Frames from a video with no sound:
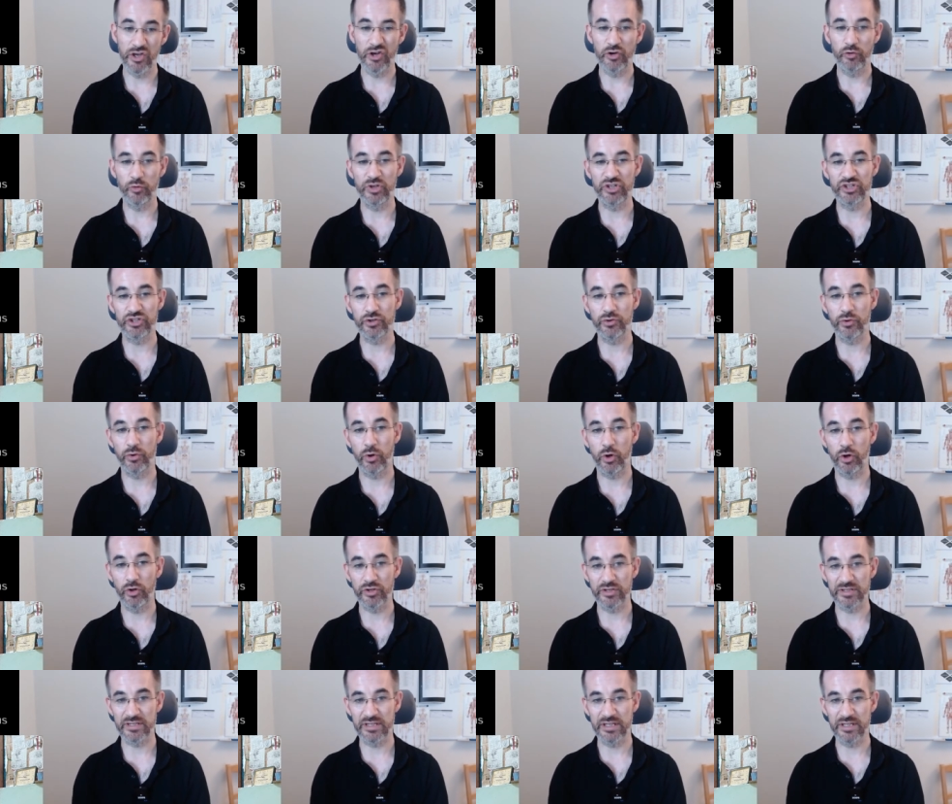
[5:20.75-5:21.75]
which you
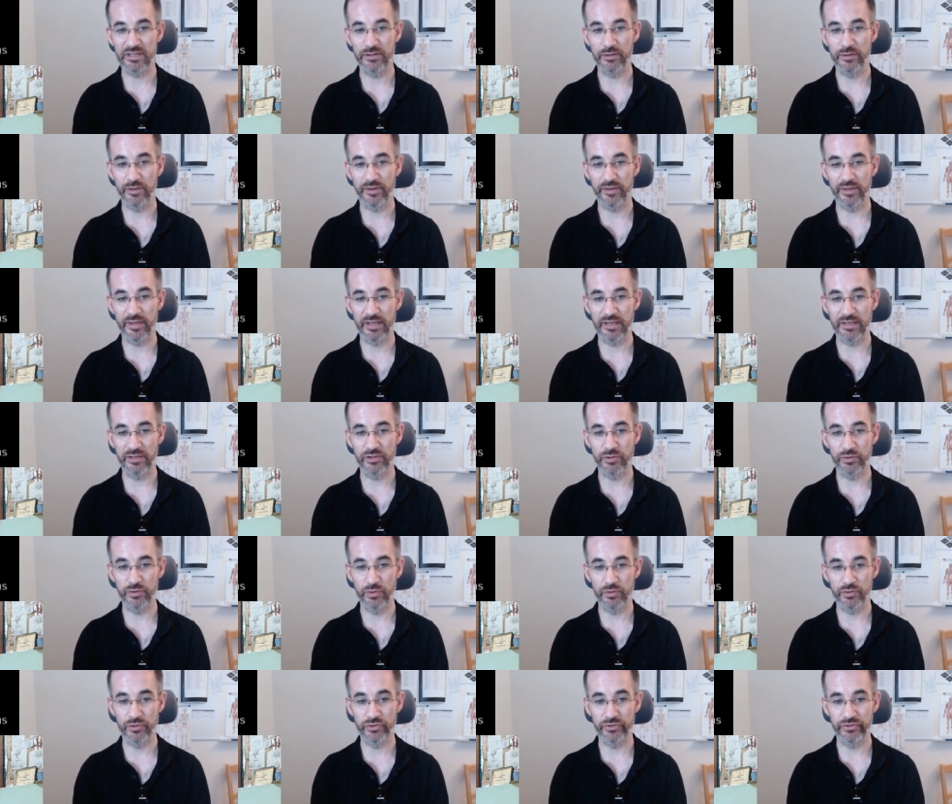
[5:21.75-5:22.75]
honestly don't think
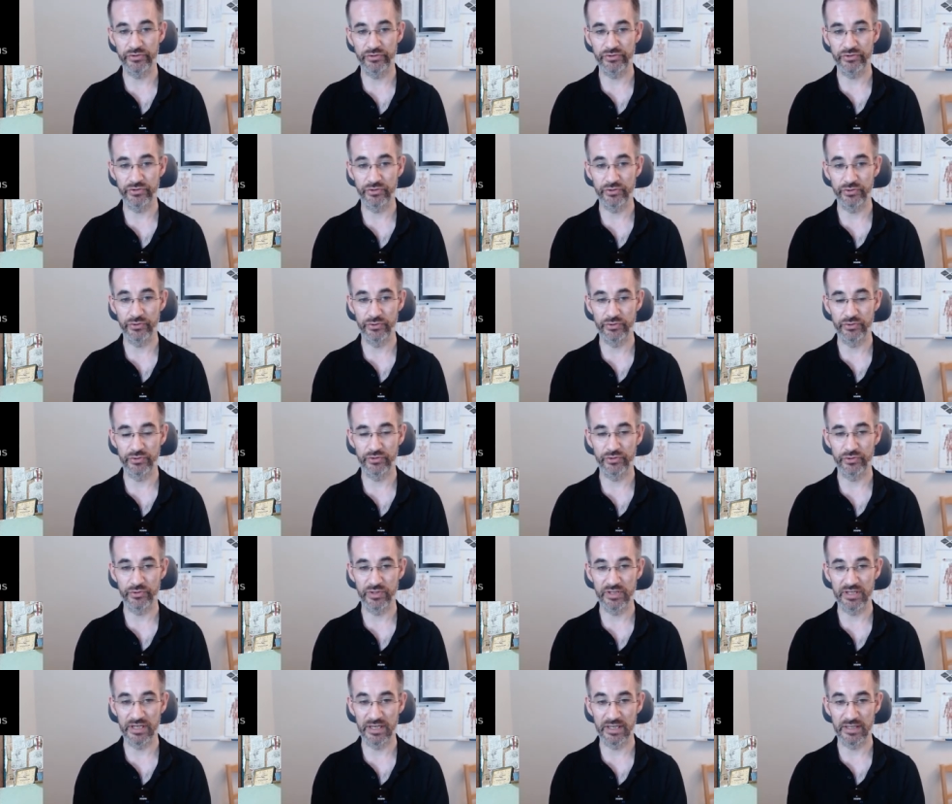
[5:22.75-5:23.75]
to, to, to, to
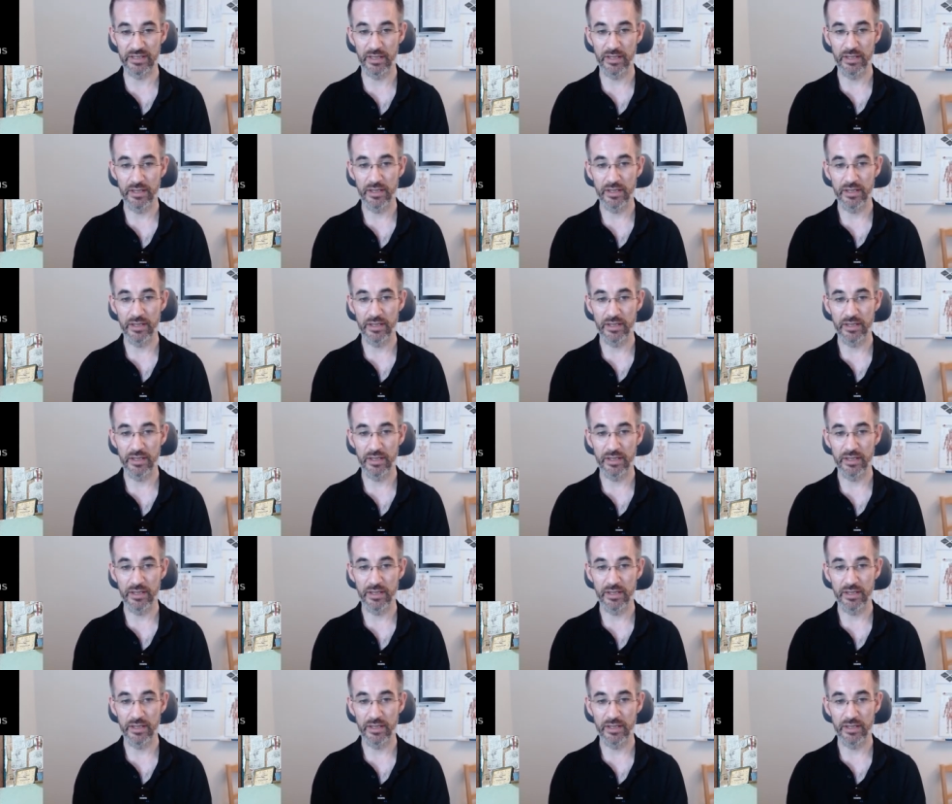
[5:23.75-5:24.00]
need.